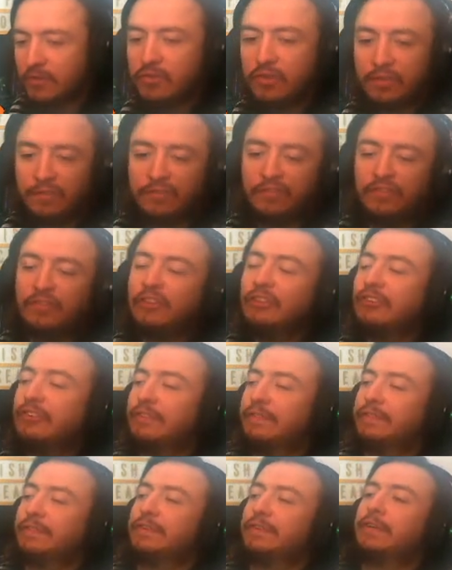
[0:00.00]
it was actually
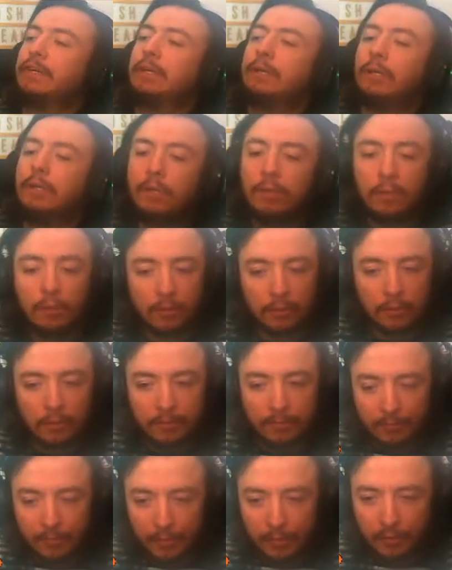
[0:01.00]
Skintific.
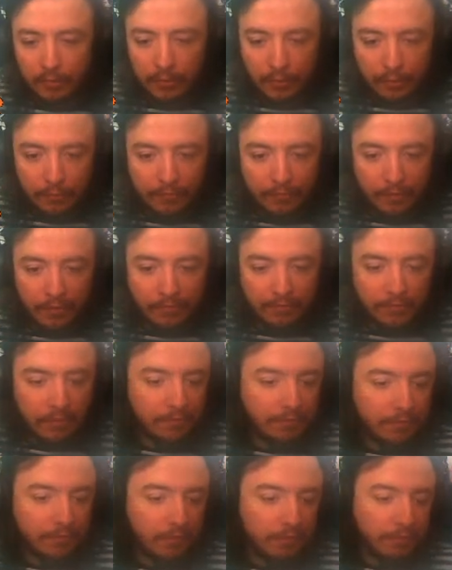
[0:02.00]
But it looks like
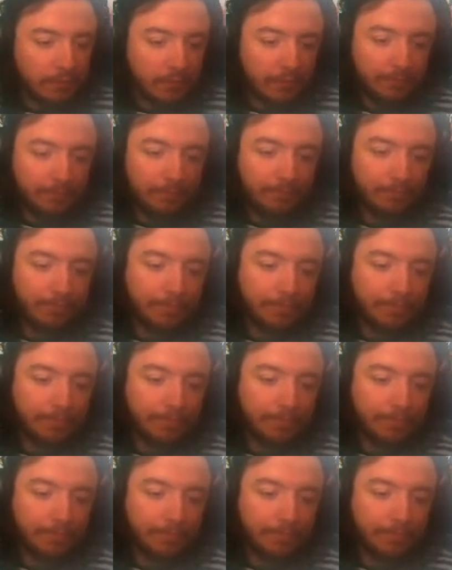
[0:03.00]
Scientific.